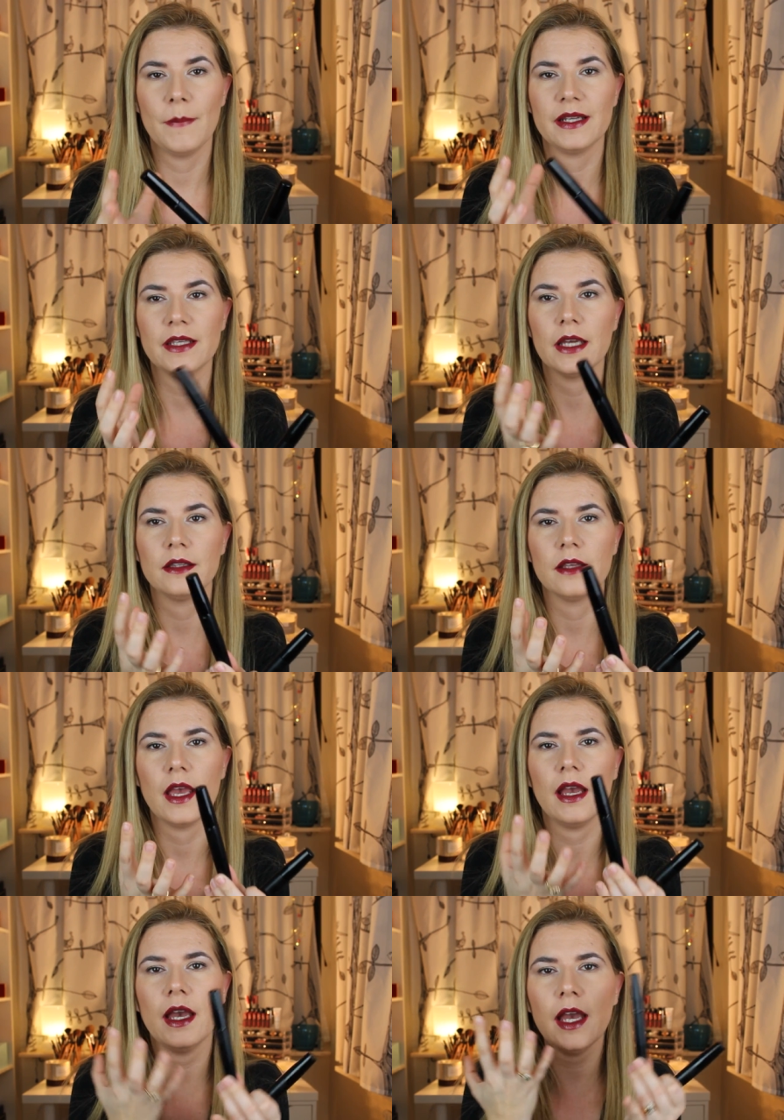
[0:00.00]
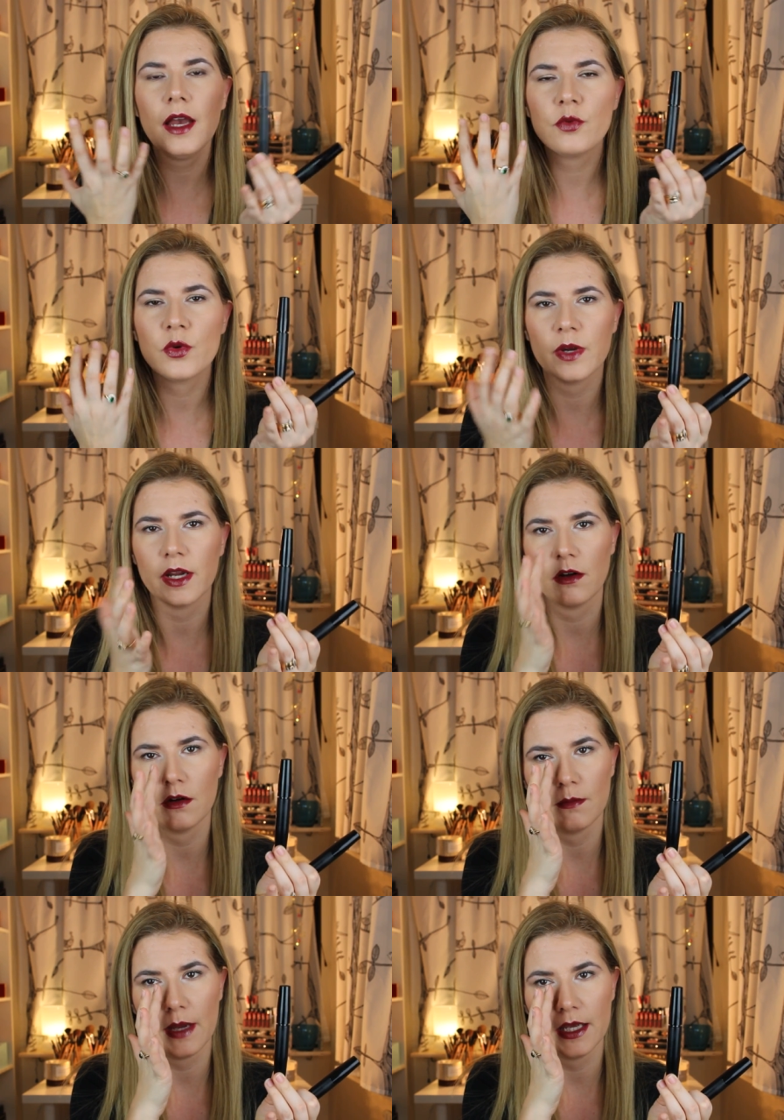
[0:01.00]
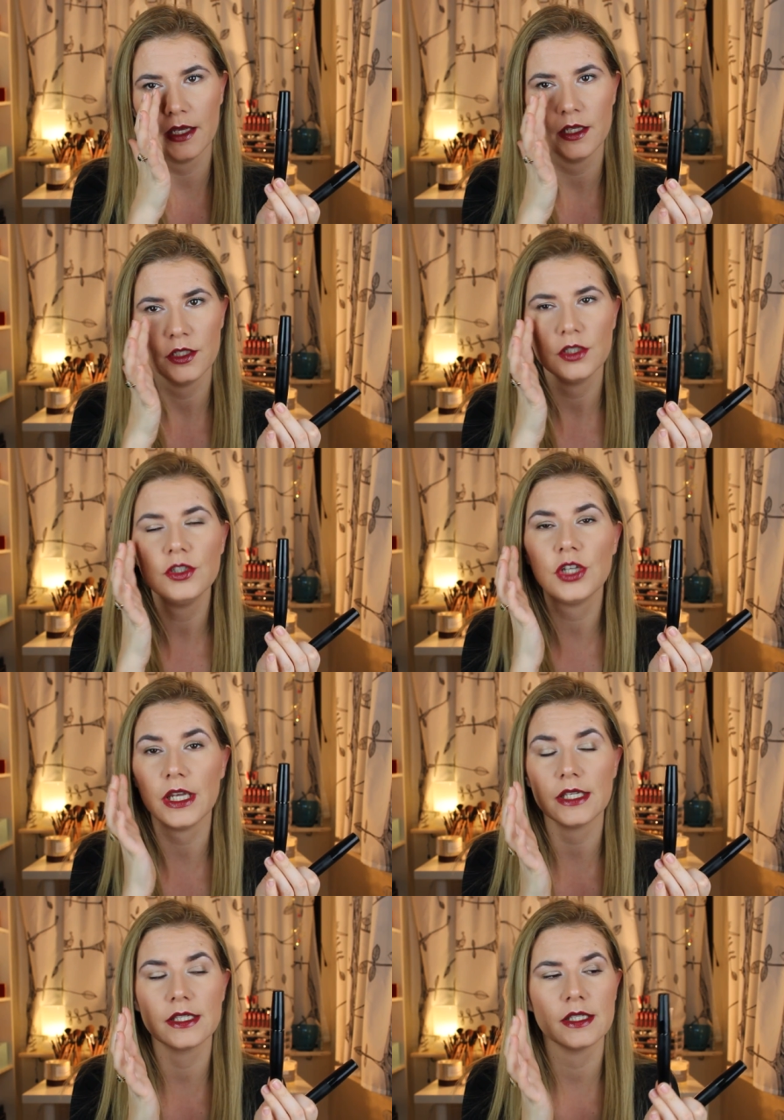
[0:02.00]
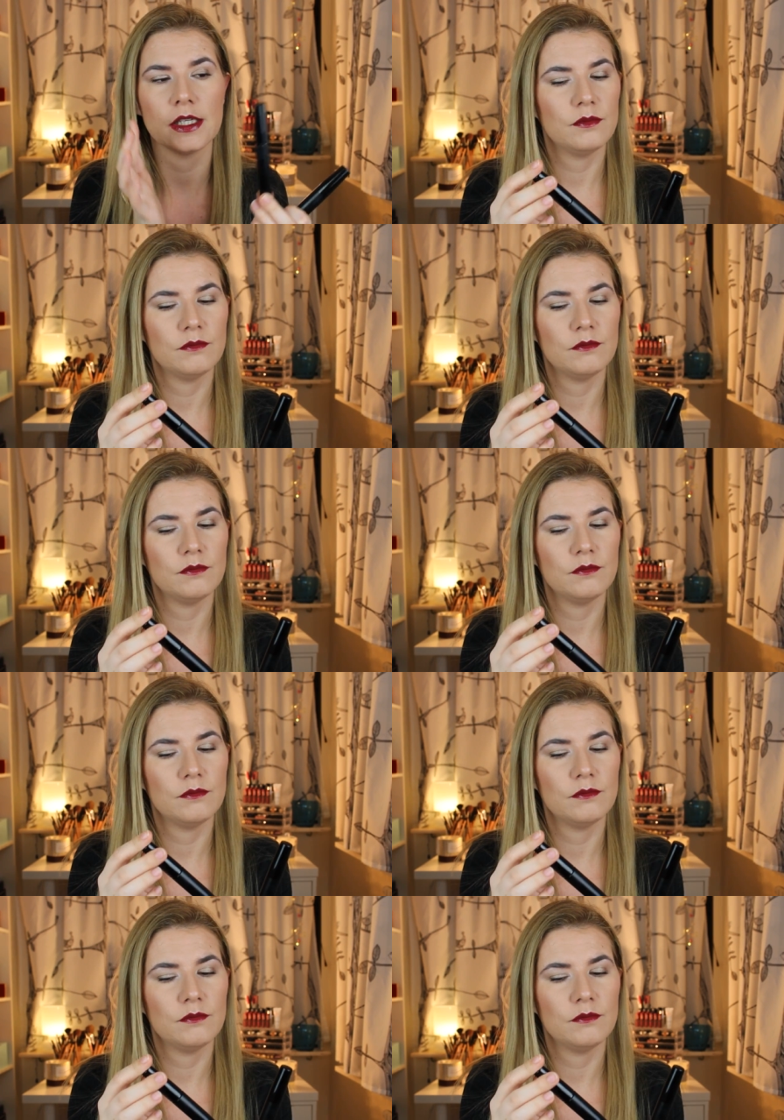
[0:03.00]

but it get everywhere on my cheeks.